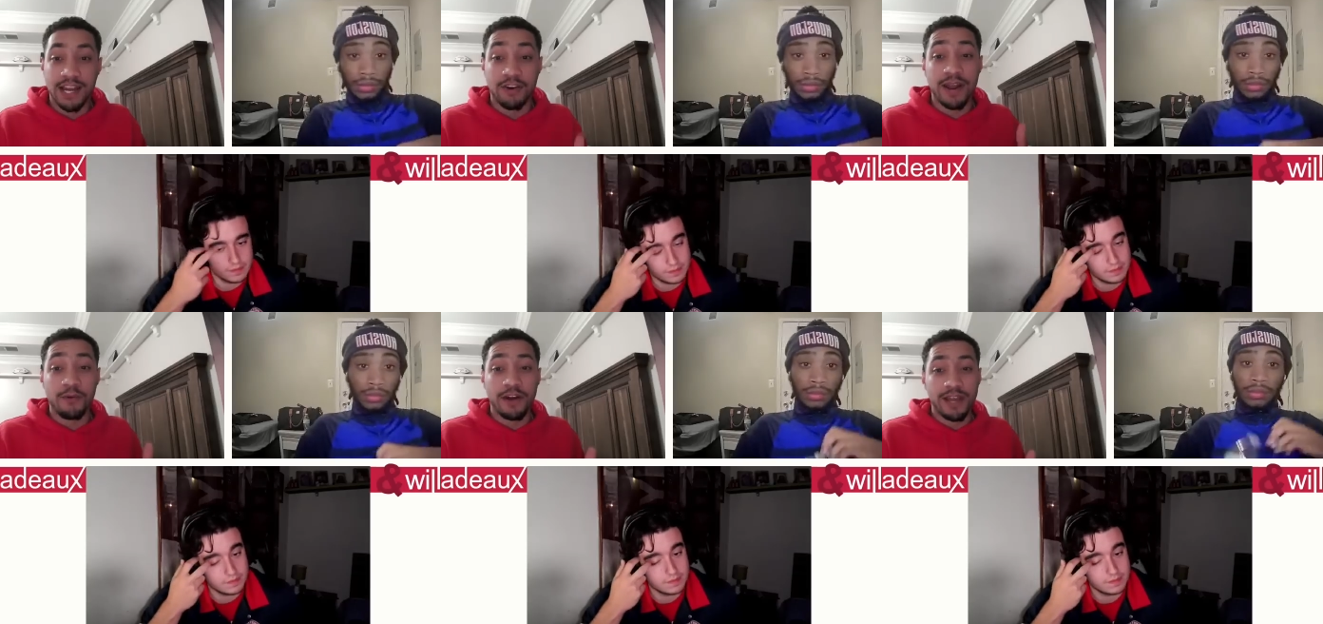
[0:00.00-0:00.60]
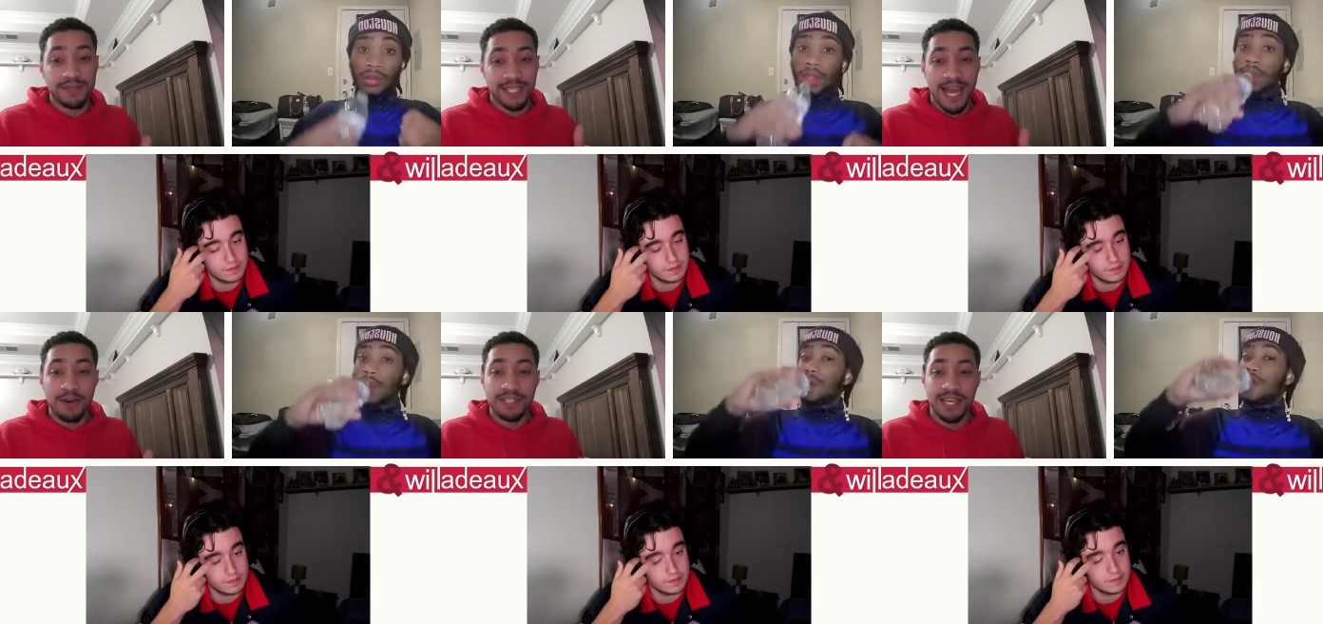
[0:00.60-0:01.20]
Speaker 1: Grant Williams is the guy
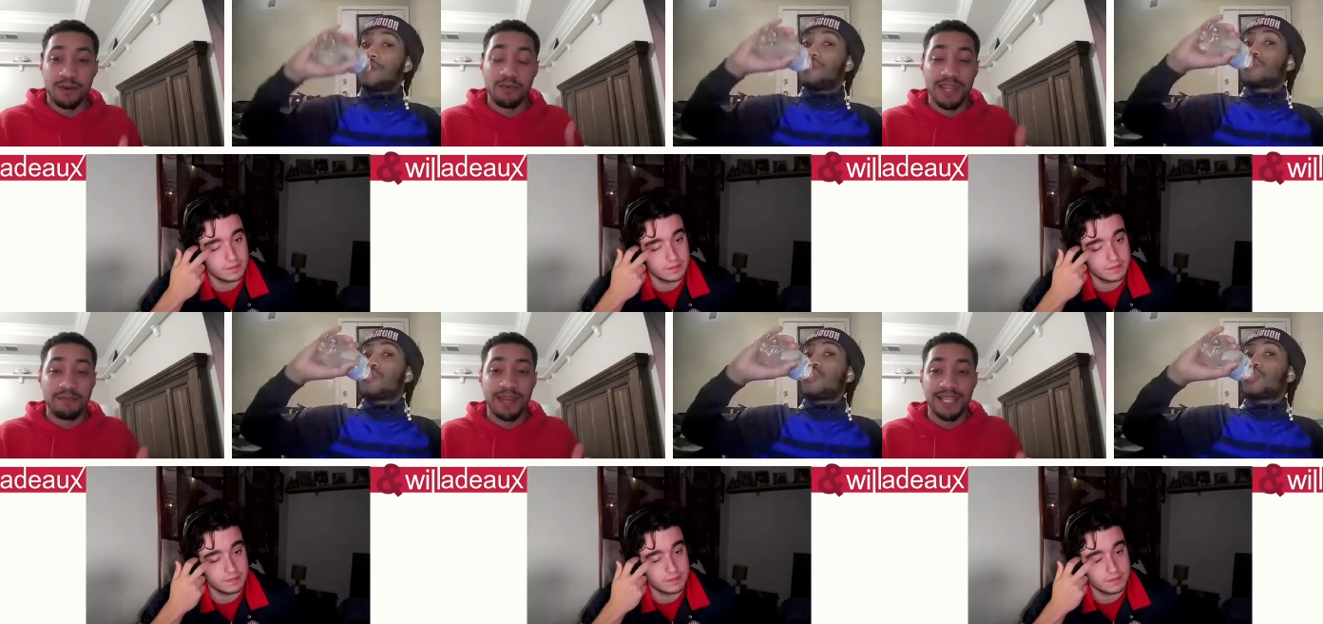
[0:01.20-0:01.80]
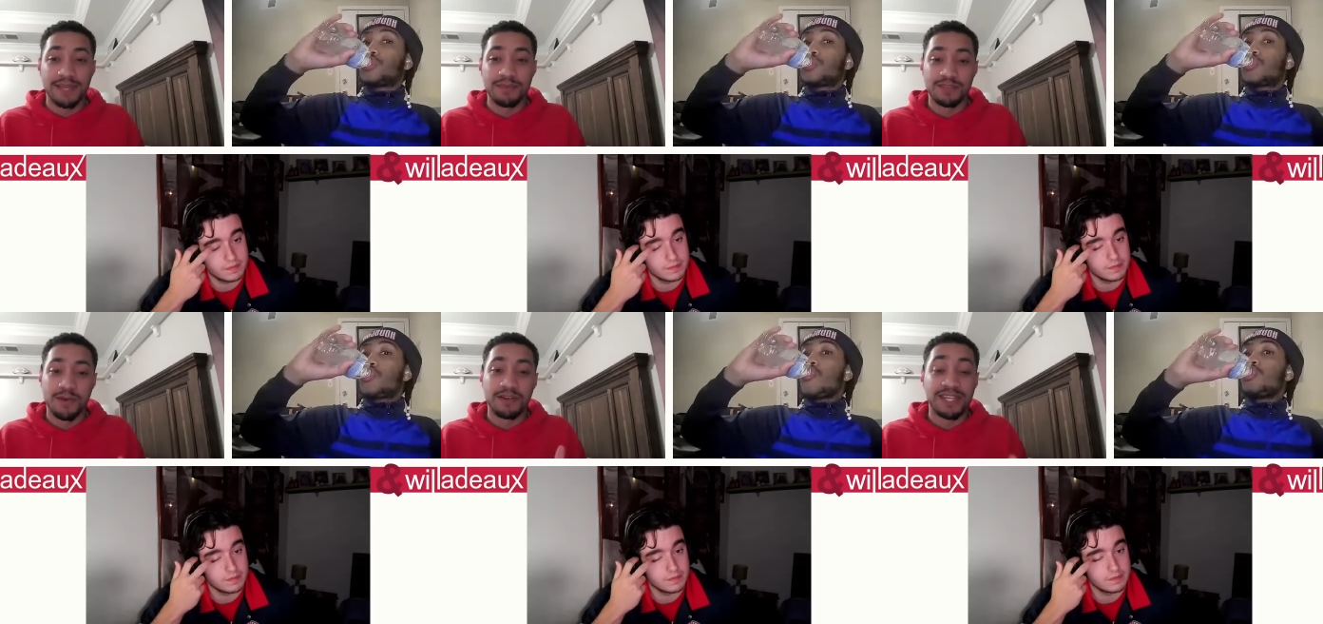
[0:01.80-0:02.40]
who took a really big leap as
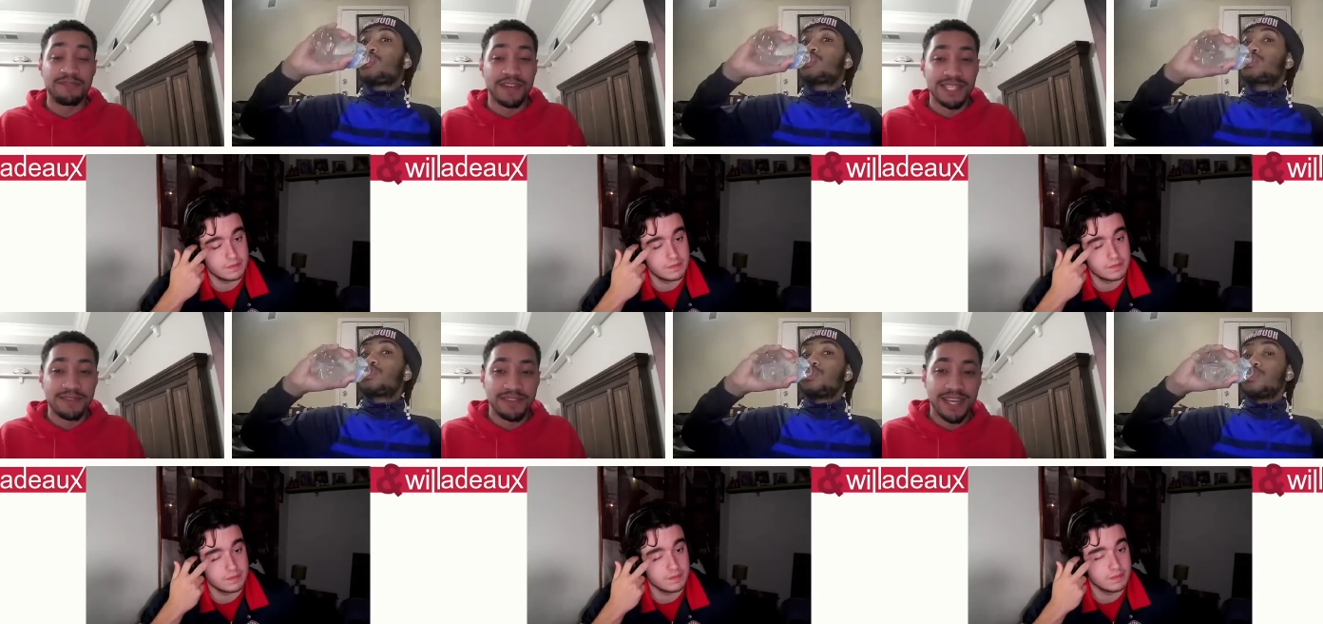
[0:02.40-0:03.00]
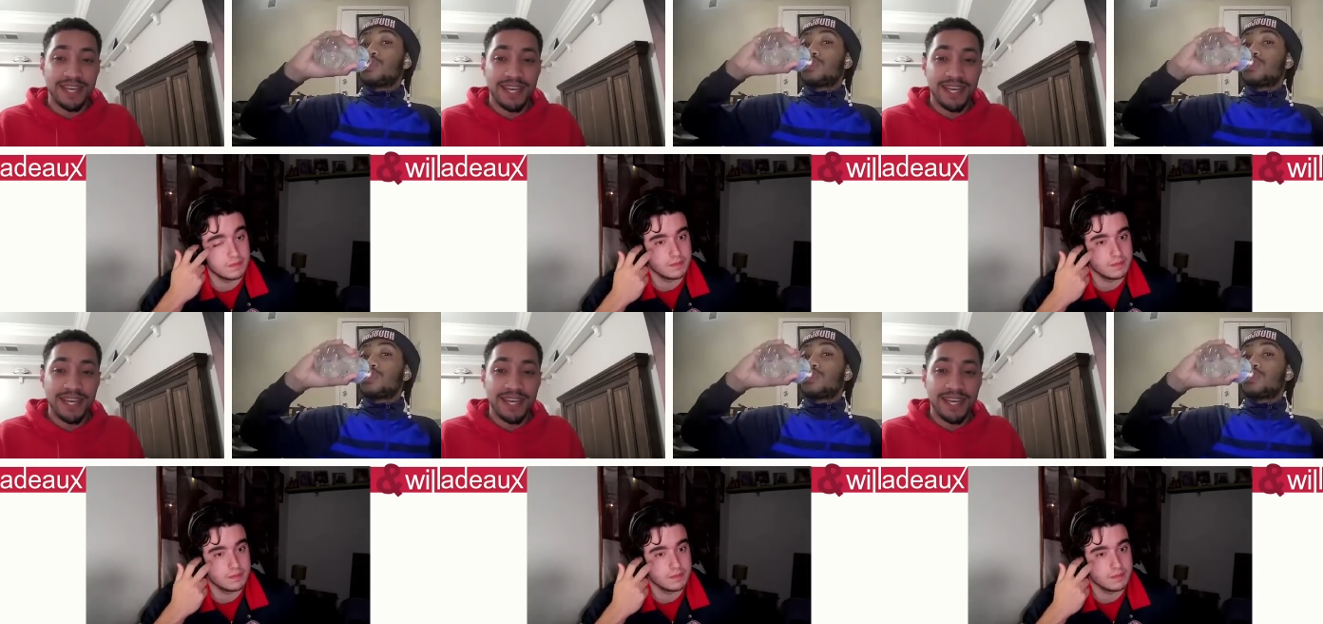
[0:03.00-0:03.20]
well defensively.